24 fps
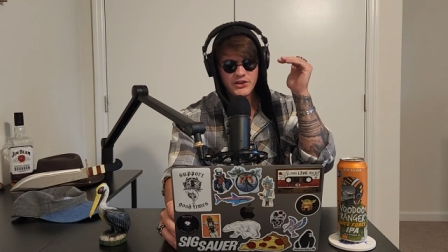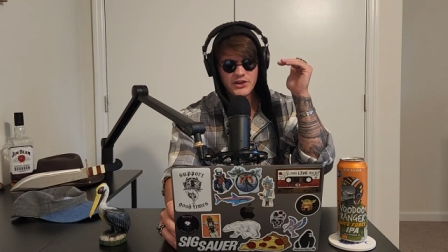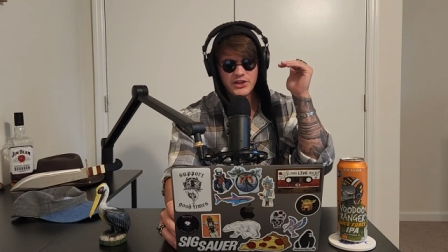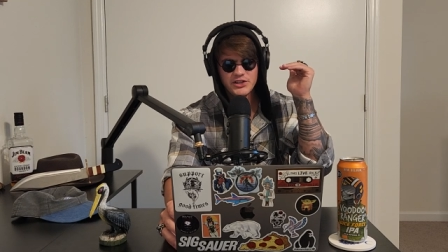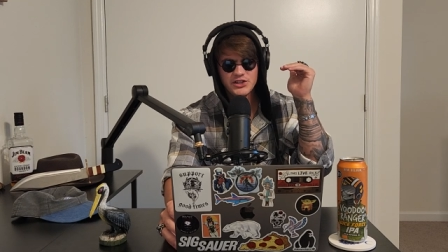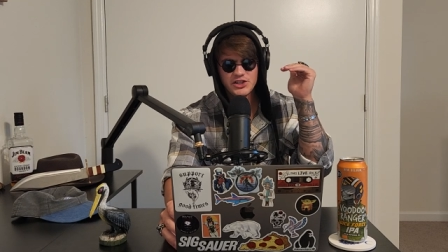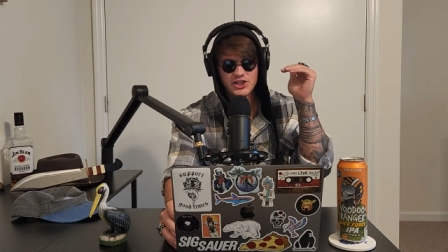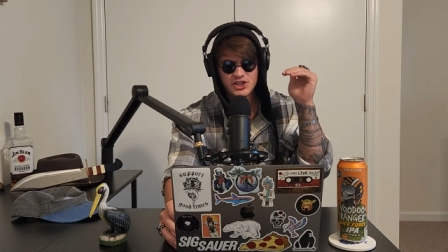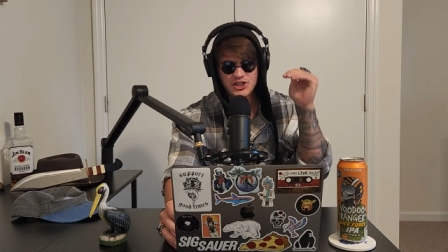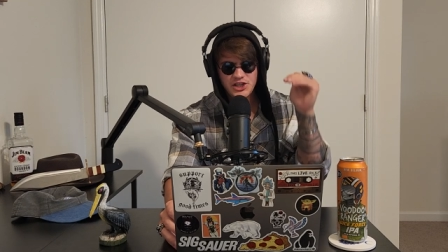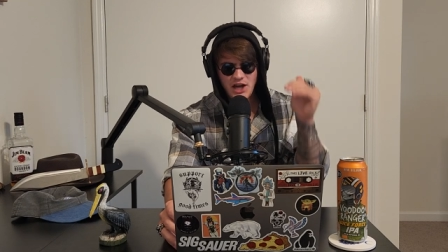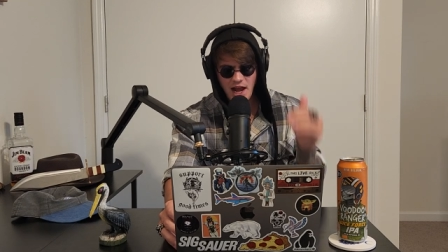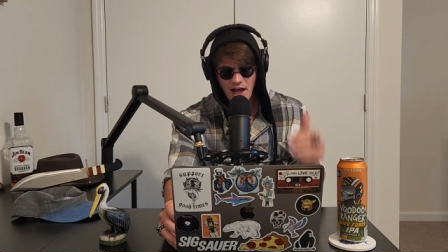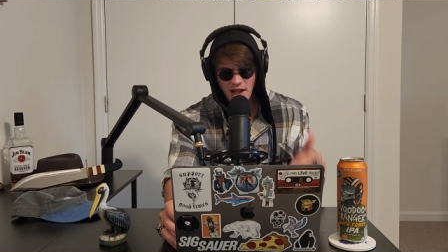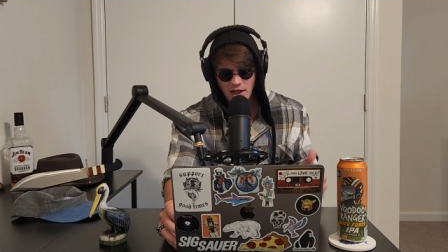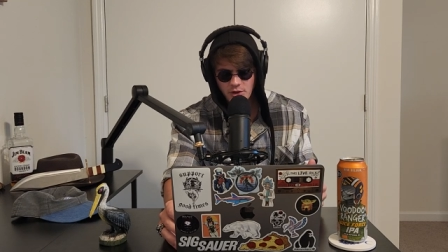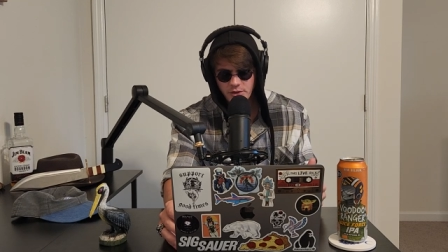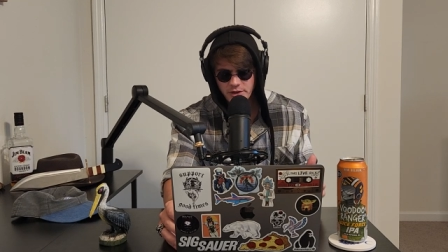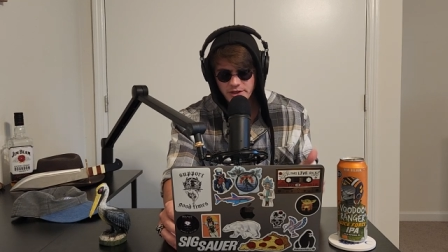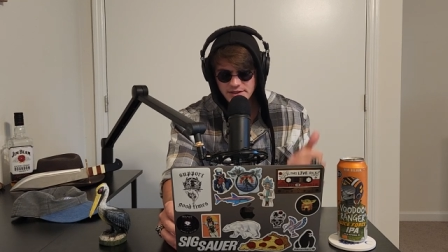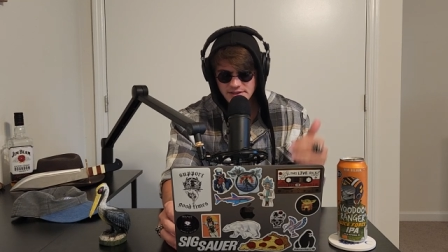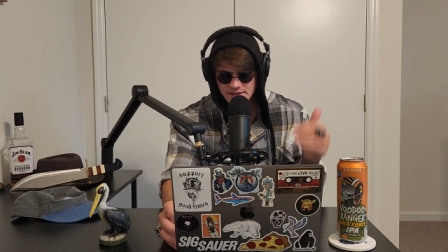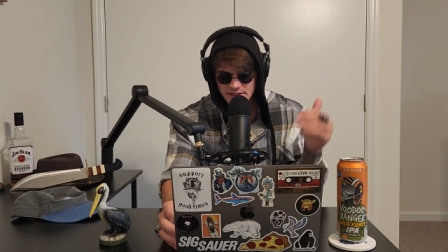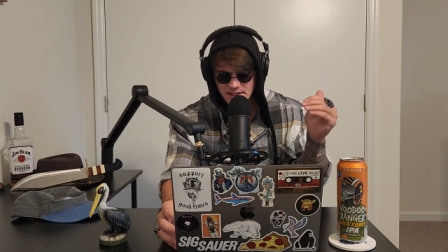the
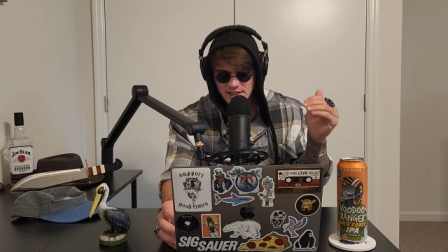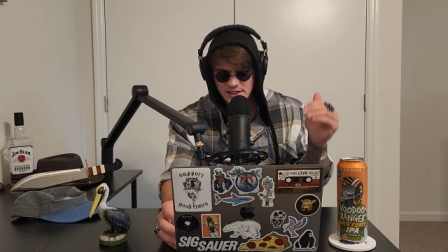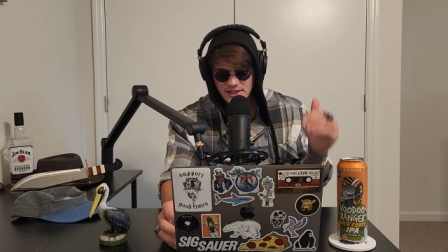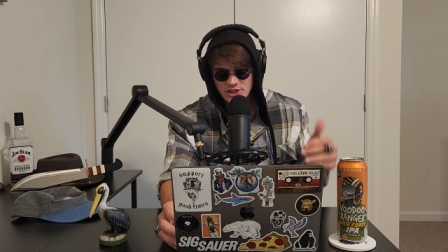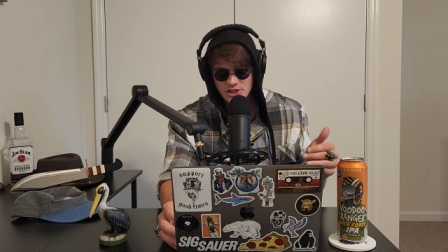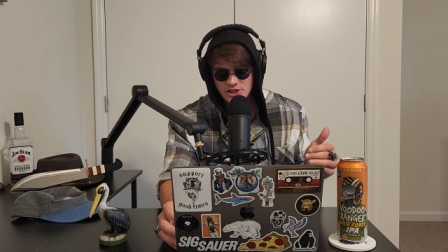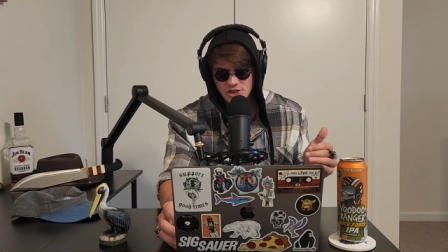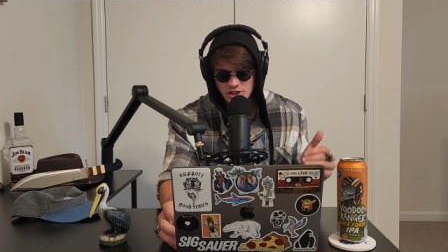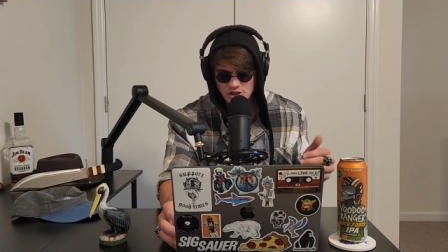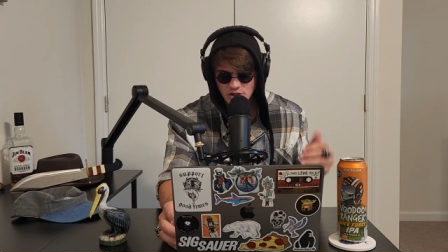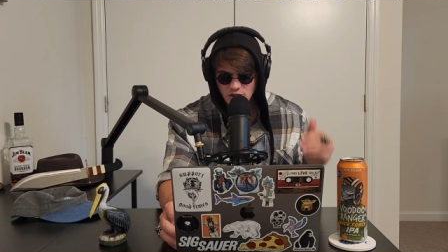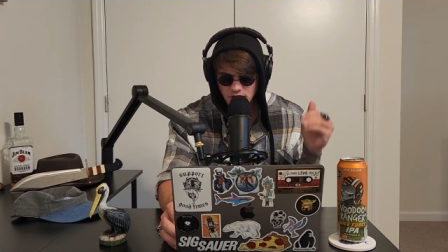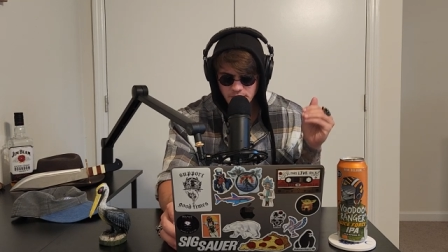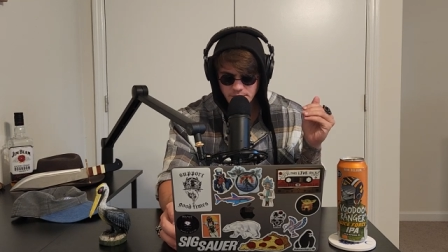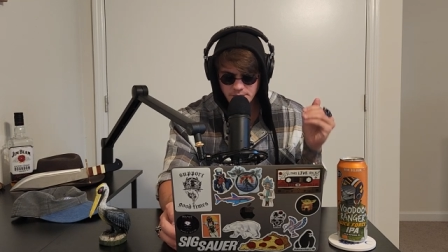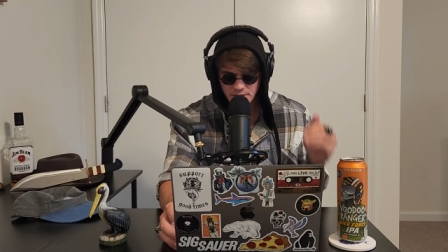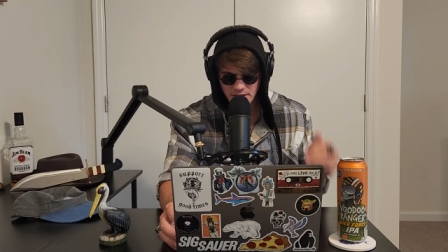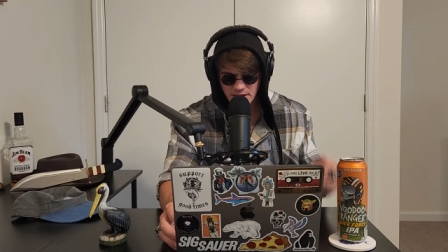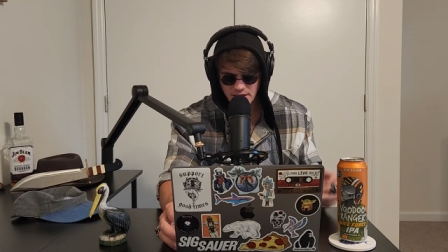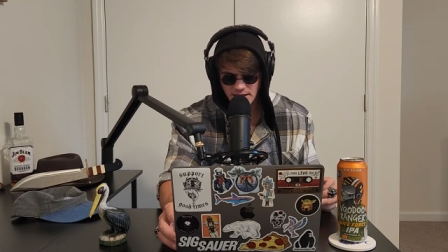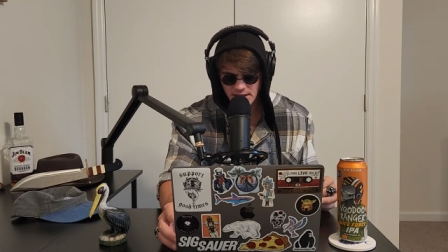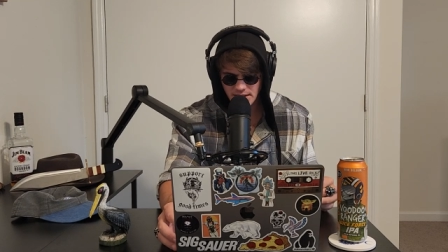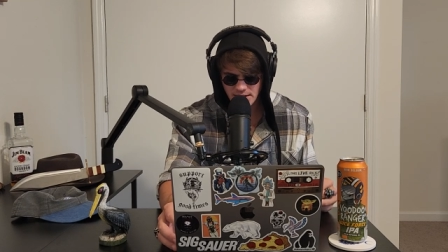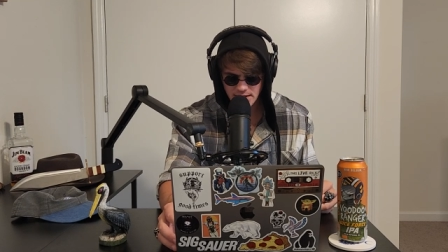shallowest it
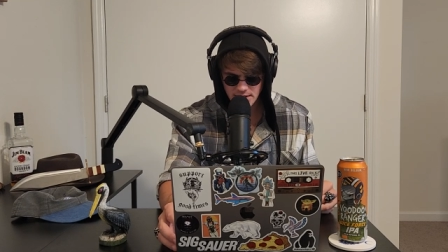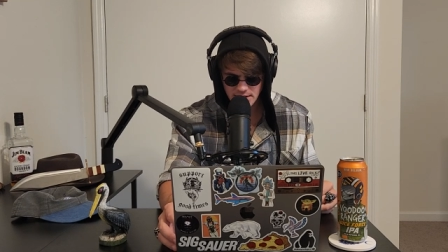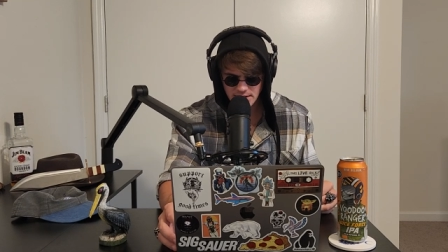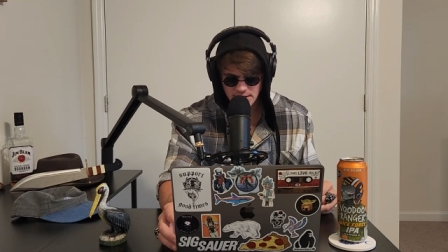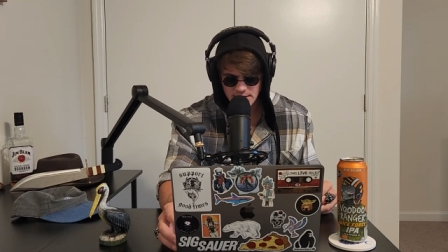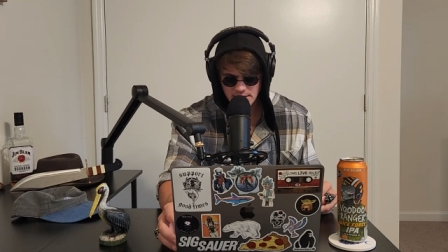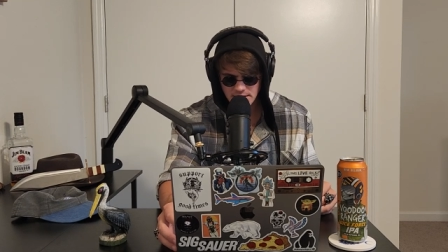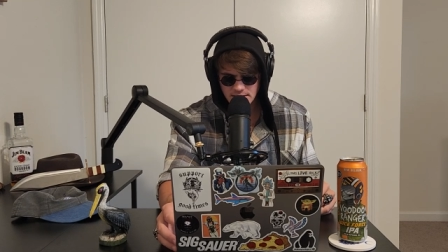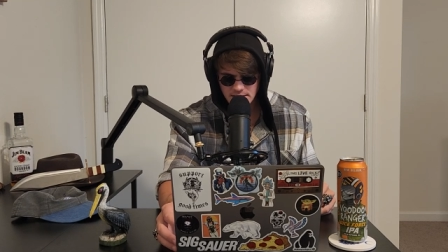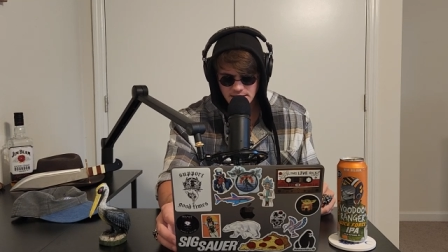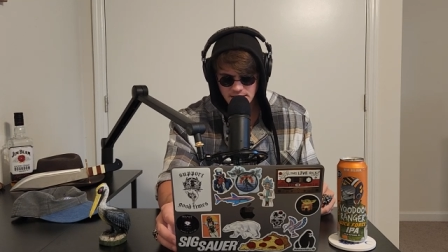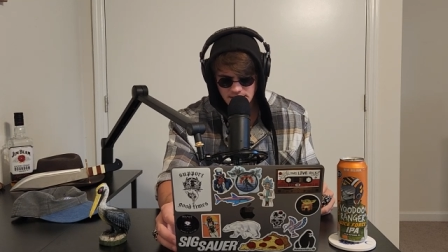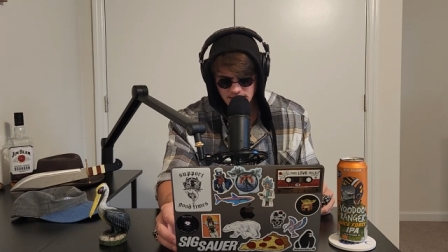should be